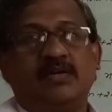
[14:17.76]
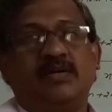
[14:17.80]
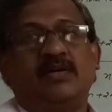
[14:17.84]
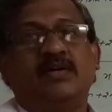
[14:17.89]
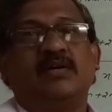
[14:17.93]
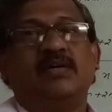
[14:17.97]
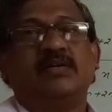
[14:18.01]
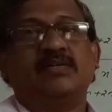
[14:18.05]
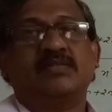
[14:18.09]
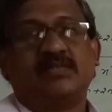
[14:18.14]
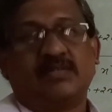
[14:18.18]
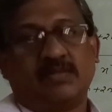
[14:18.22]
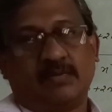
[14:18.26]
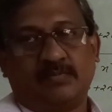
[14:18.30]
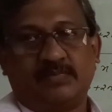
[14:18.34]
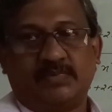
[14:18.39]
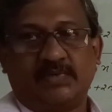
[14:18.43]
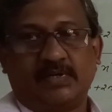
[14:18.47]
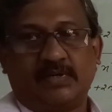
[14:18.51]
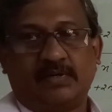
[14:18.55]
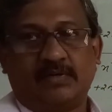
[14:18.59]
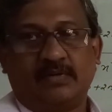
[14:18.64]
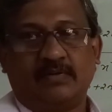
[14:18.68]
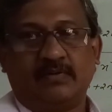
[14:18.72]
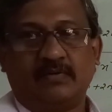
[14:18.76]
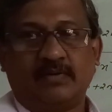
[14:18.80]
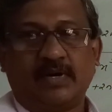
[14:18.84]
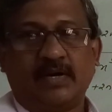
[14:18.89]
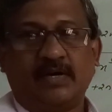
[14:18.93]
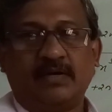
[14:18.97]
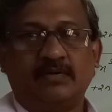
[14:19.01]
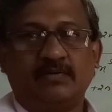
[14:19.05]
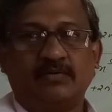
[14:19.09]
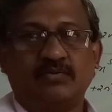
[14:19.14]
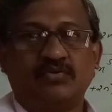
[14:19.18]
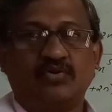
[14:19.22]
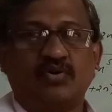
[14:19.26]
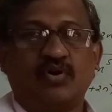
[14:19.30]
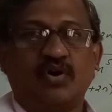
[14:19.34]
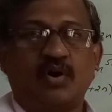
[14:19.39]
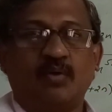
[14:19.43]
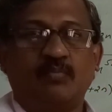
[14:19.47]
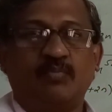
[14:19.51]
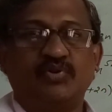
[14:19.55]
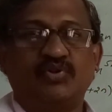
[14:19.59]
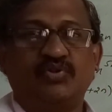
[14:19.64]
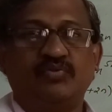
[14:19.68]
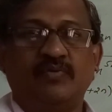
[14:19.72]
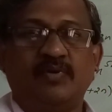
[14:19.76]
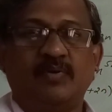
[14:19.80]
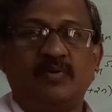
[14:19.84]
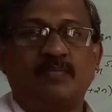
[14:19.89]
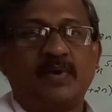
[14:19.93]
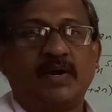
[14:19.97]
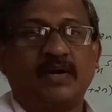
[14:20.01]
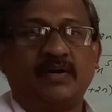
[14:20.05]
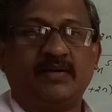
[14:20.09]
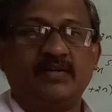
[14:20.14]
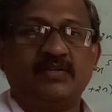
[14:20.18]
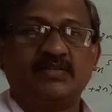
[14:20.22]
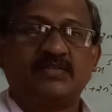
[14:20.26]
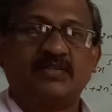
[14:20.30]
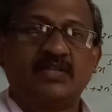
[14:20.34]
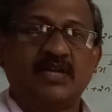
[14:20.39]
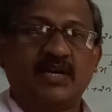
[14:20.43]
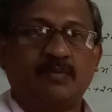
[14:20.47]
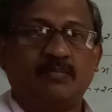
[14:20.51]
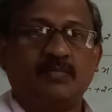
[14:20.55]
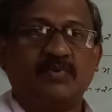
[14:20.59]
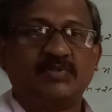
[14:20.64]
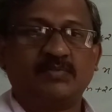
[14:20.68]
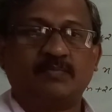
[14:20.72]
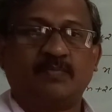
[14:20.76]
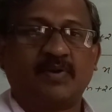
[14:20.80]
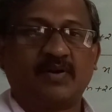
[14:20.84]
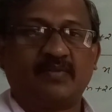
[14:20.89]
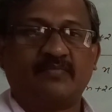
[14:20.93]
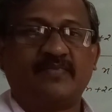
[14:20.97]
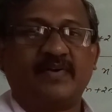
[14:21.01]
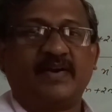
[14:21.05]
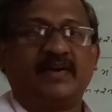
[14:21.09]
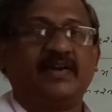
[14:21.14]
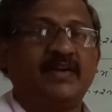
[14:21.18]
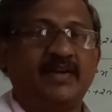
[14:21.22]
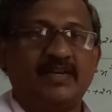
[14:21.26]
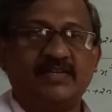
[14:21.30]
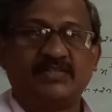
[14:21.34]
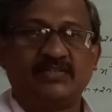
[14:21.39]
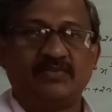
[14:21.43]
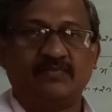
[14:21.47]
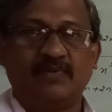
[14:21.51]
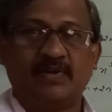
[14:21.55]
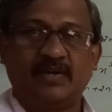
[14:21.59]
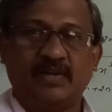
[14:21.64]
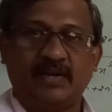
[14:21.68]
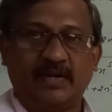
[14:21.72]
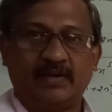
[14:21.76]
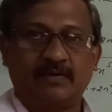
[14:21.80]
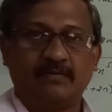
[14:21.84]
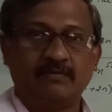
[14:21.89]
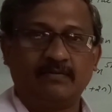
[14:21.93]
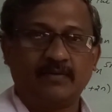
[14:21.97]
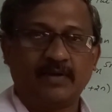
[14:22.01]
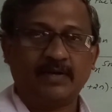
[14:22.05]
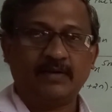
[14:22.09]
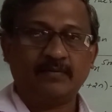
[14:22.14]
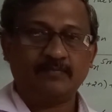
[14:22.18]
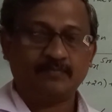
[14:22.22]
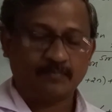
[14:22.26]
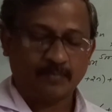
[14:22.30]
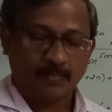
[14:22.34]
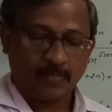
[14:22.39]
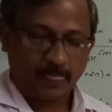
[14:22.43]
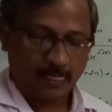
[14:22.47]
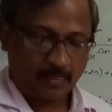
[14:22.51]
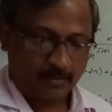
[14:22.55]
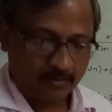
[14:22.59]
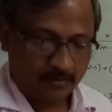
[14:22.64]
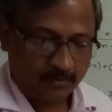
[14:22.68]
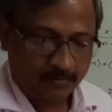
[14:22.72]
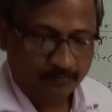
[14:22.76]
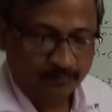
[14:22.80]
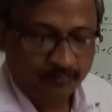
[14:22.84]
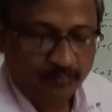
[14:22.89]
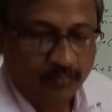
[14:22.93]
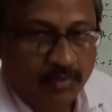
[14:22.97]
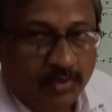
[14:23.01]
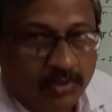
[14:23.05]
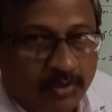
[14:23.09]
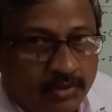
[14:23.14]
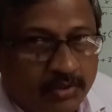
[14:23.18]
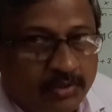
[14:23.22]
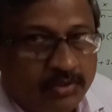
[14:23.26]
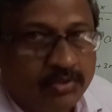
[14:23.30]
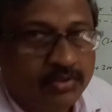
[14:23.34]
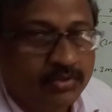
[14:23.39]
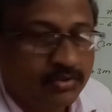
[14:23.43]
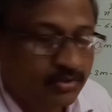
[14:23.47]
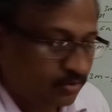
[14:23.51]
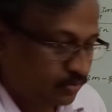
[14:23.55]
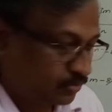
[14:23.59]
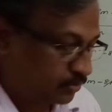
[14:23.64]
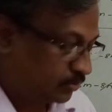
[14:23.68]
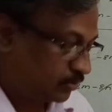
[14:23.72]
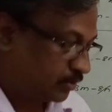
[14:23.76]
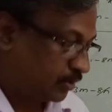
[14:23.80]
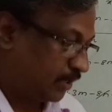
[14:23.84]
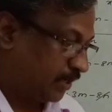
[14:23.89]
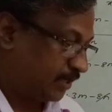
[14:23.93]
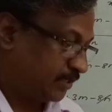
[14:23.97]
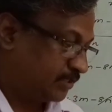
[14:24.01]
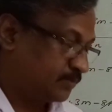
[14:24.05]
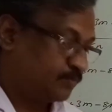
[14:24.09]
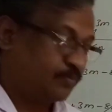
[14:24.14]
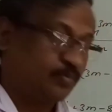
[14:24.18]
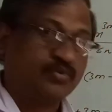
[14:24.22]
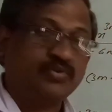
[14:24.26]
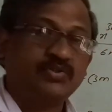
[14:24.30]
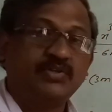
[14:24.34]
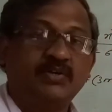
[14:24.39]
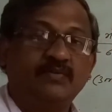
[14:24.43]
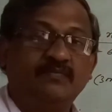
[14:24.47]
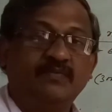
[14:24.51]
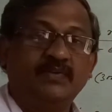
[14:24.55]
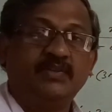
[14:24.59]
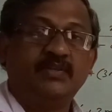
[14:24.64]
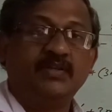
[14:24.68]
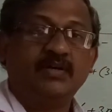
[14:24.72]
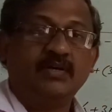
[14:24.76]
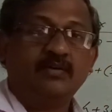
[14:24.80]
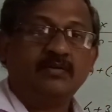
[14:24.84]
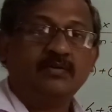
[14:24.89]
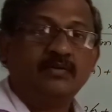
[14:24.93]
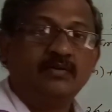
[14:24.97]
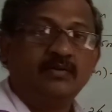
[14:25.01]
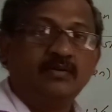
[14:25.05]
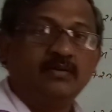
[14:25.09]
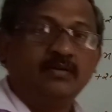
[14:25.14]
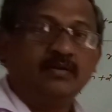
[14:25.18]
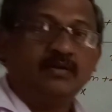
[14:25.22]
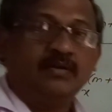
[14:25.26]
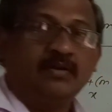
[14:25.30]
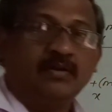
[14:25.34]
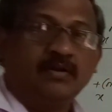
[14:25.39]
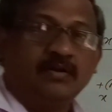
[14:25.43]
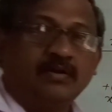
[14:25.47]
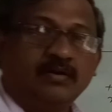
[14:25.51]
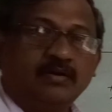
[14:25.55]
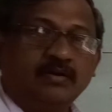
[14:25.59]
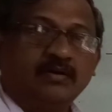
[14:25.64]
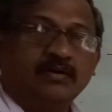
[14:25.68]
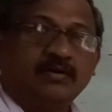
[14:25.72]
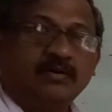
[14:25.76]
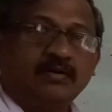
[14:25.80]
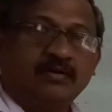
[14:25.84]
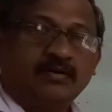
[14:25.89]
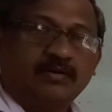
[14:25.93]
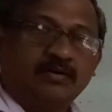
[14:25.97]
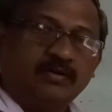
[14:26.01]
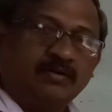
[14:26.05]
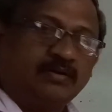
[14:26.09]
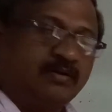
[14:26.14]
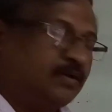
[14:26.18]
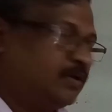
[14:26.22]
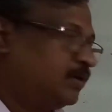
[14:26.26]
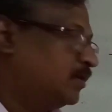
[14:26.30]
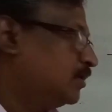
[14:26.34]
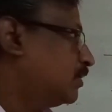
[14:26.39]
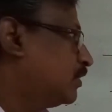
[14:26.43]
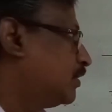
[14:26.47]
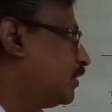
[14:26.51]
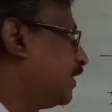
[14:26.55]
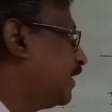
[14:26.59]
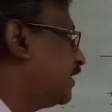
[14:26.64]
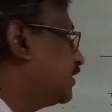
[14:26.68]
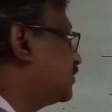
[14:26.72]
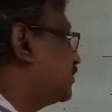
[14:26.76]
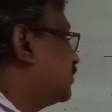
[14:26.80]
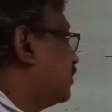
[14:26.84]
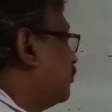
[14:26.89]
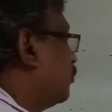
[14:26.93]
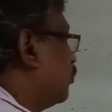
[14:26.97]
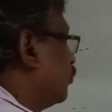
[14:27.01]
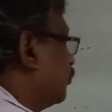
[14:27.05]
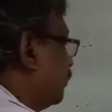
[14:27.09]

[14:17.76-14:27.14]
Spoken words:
subject, right? So how much you will practice, that much perfectness you will get, right? So let's proceed with the next sum on